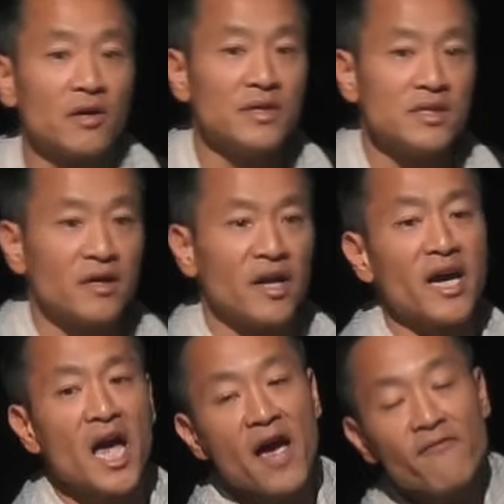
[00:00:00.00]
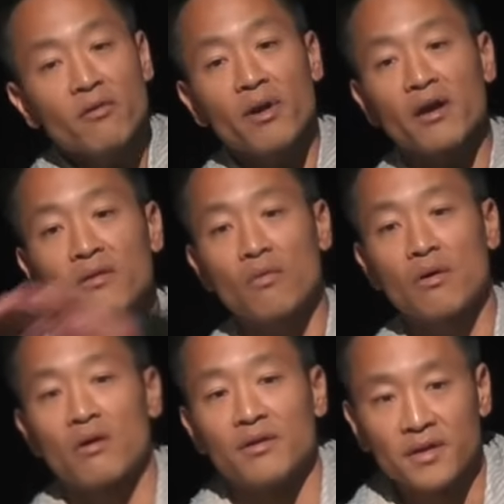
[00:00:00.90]
that we see today? Everywhere in the
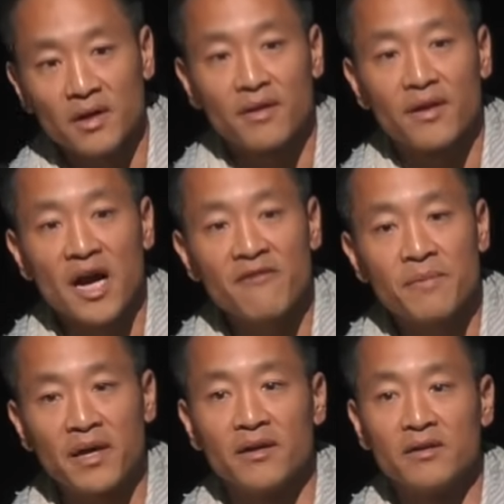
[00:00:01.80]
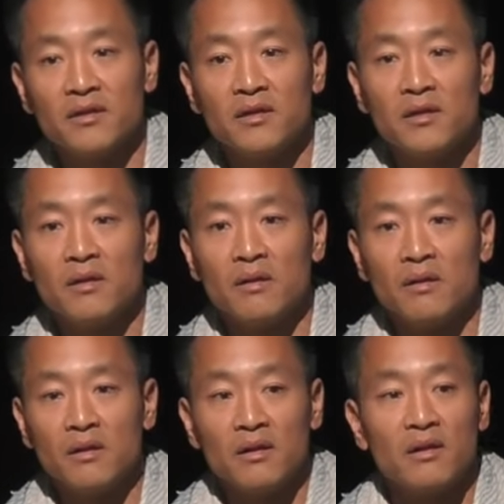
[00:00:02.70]
world that I've been,
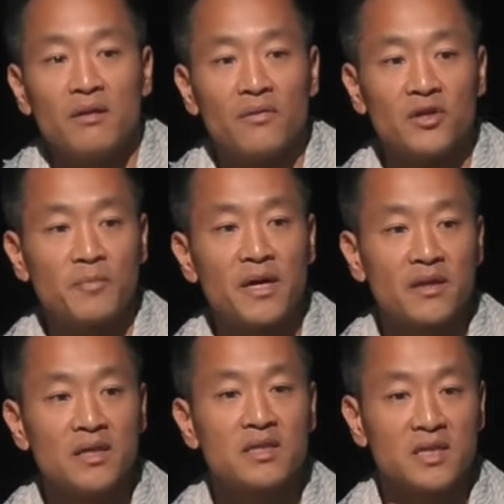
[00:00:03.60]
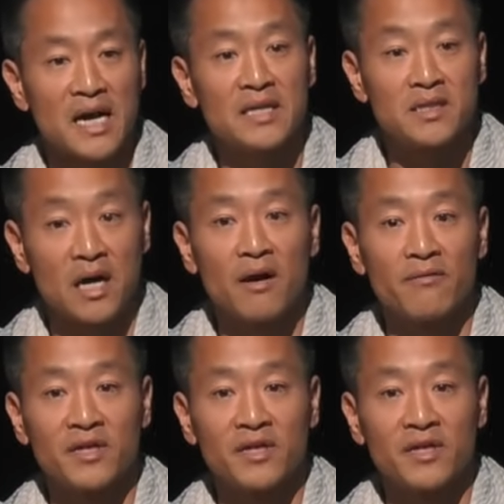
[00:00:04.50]
there's been these kinds of